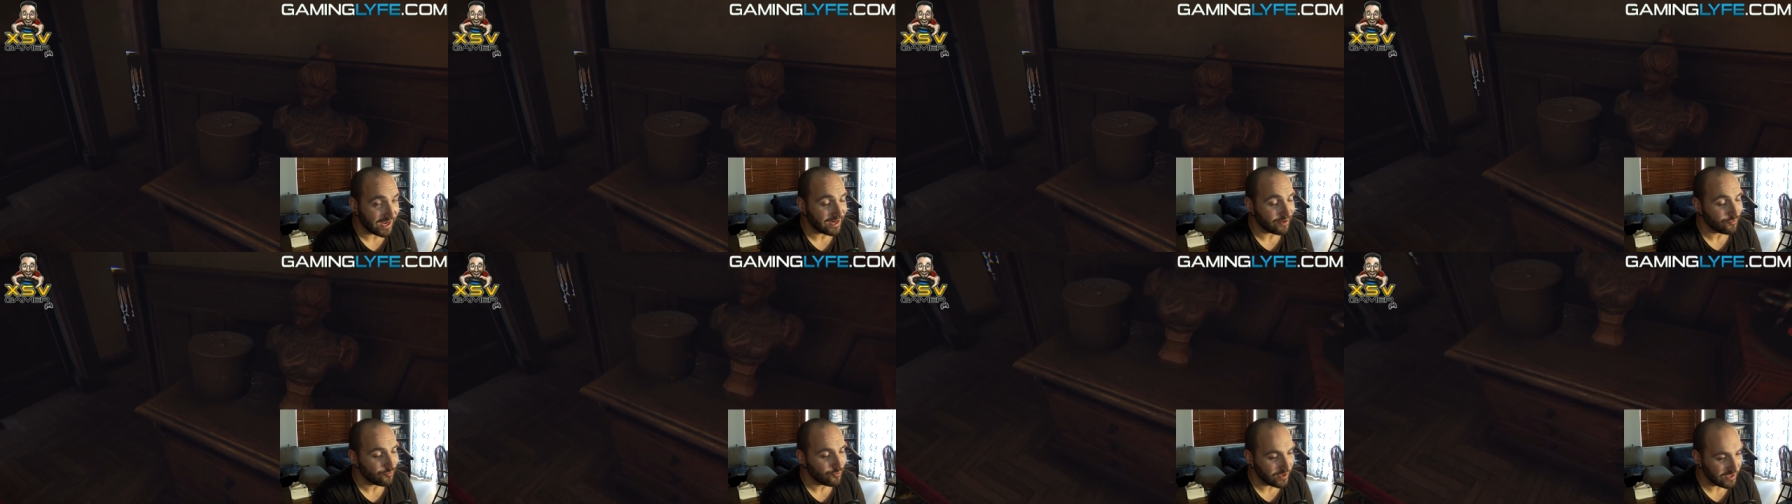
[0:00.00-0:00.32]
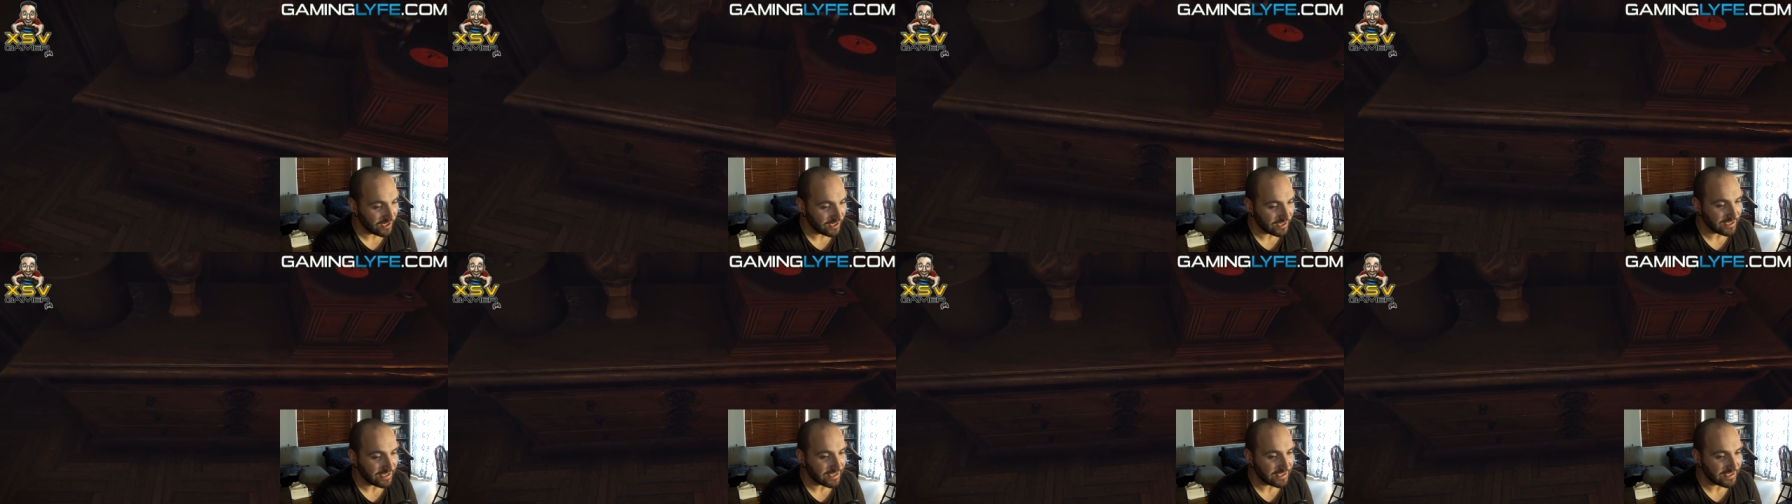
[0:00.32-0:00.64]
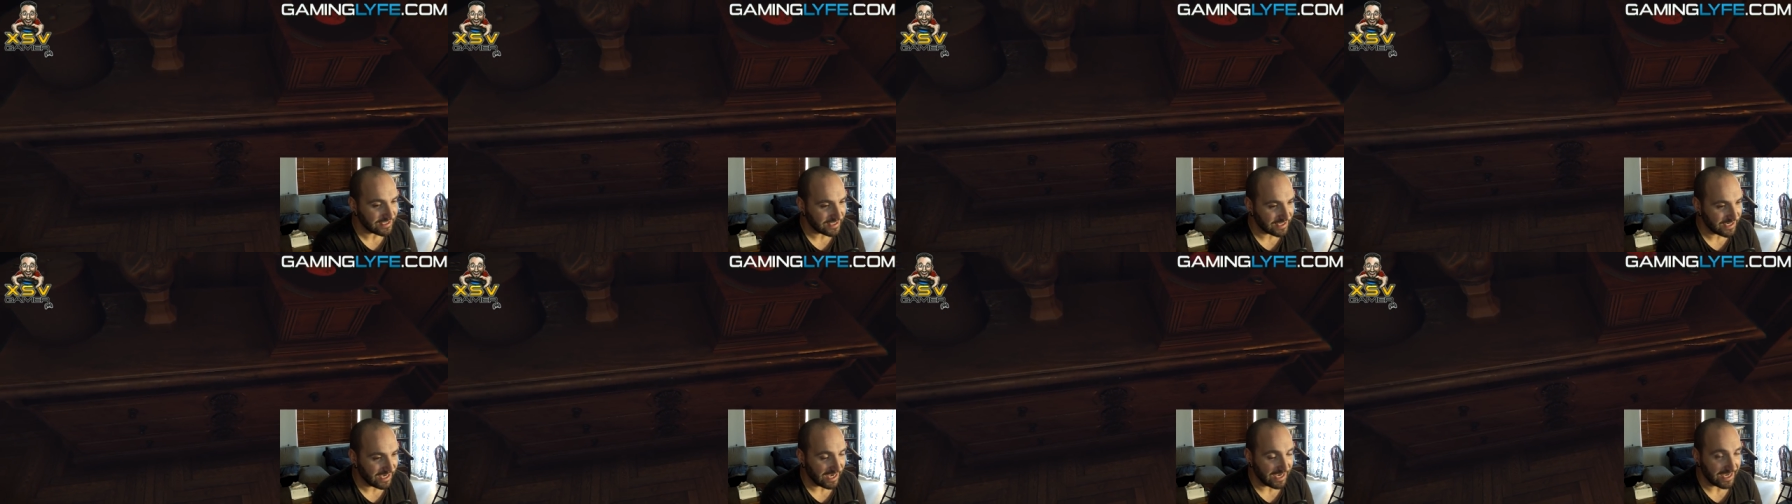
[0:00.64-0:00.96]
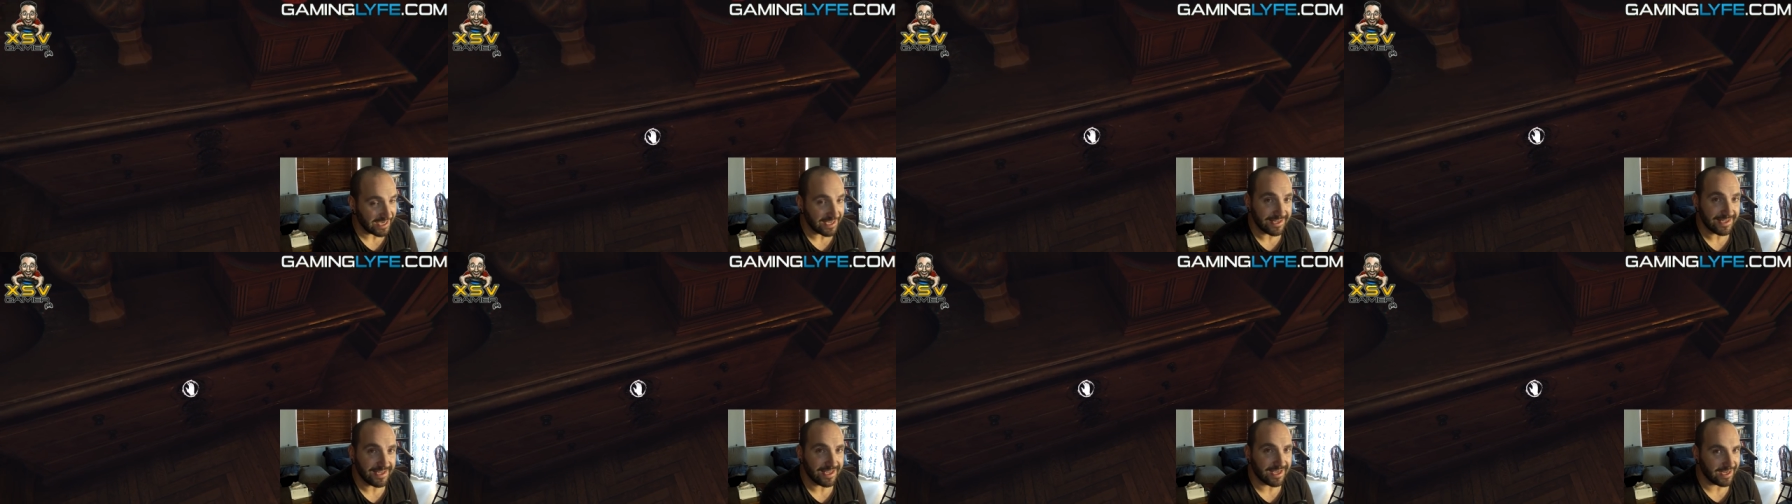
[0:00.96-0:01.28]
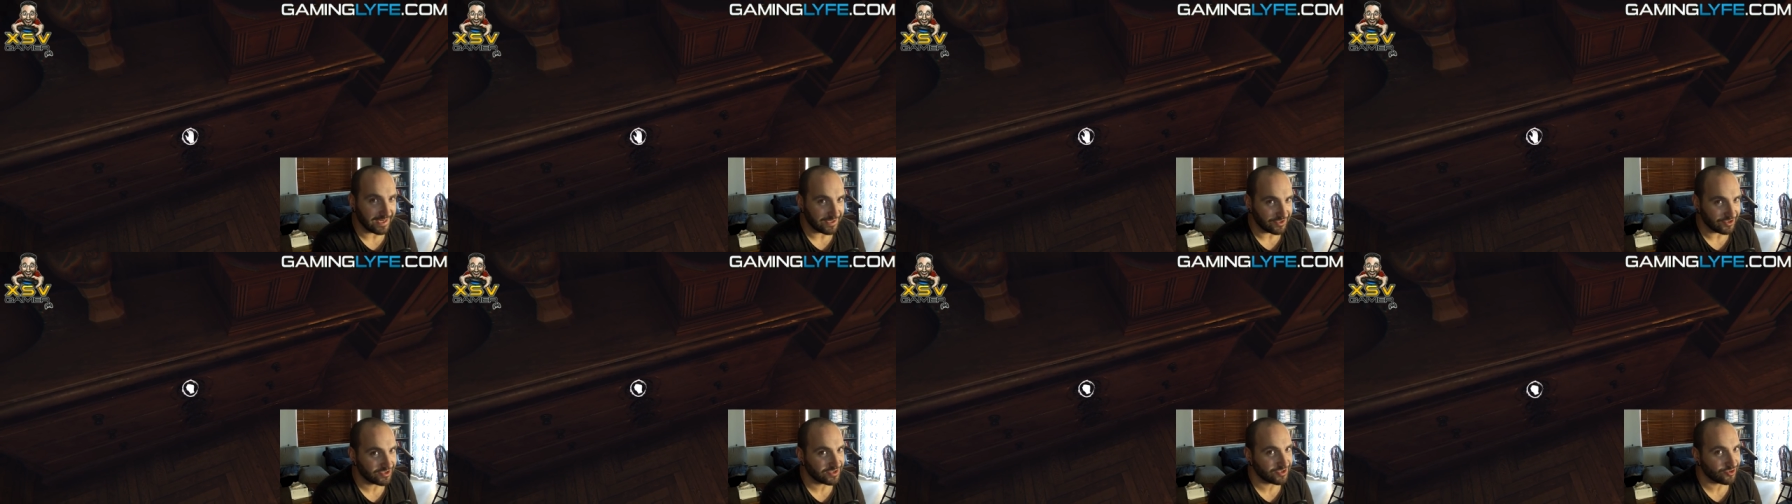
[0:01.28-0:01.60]
and really need to get in
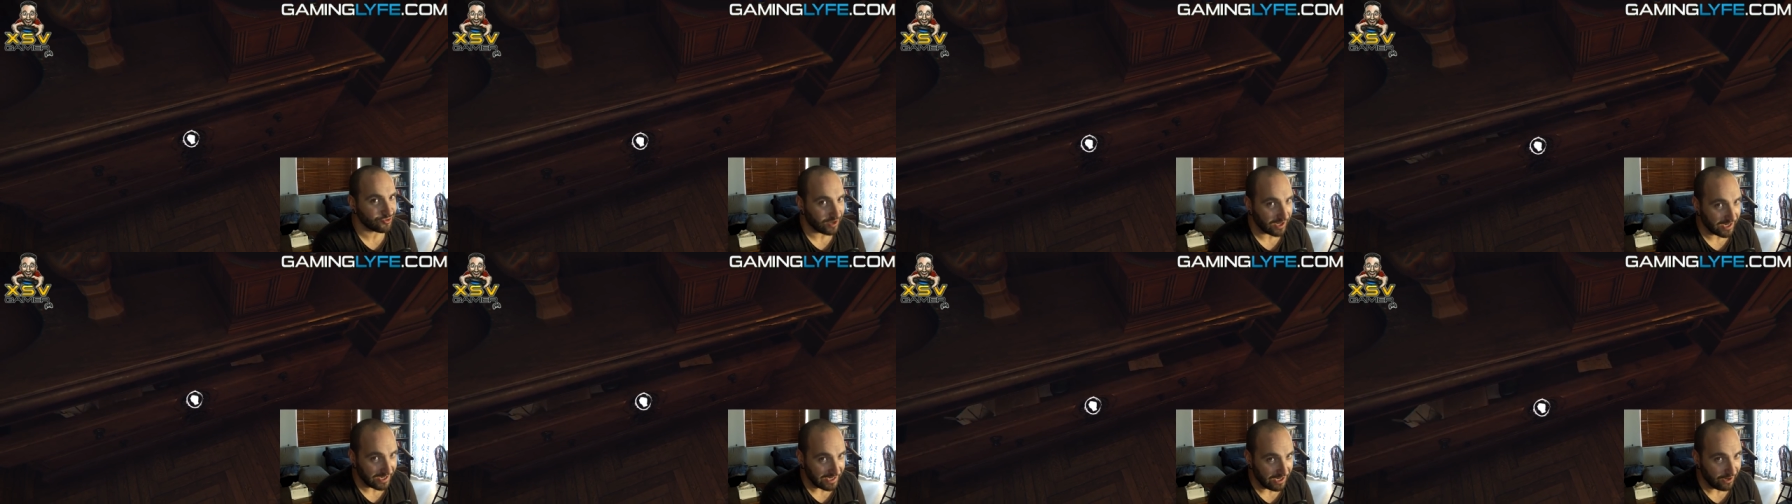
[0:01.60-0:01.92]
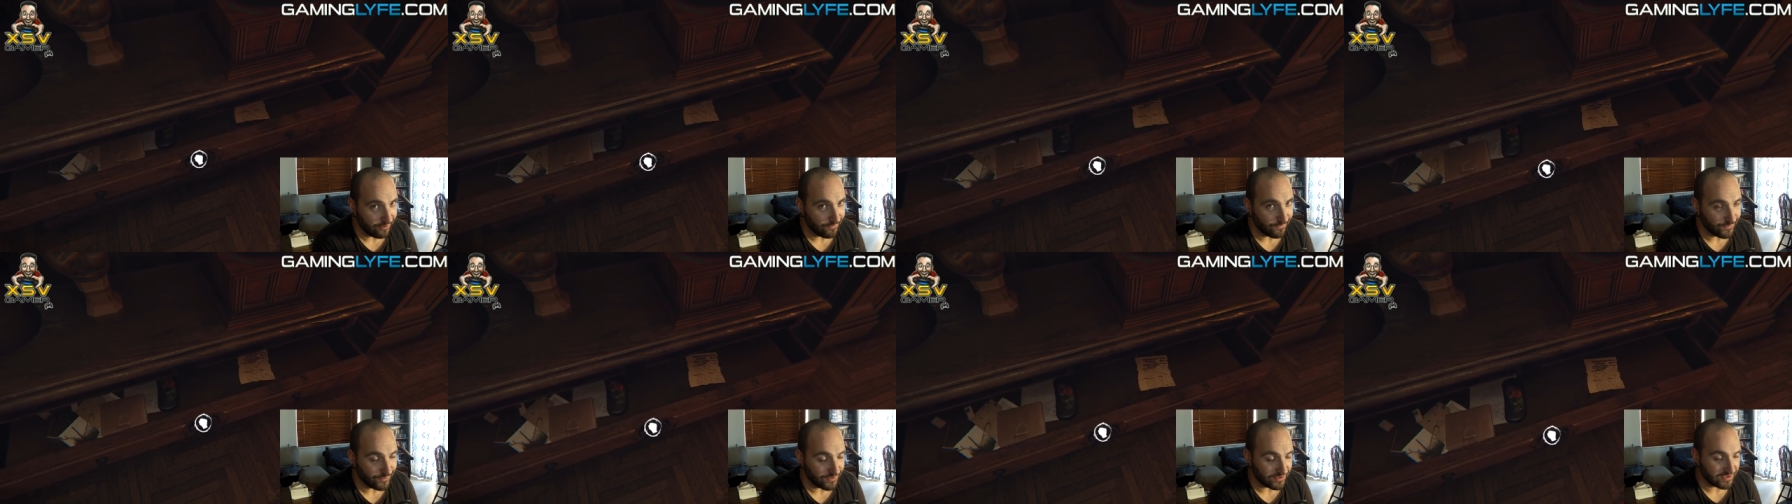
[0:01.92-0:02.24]
there and just try it out for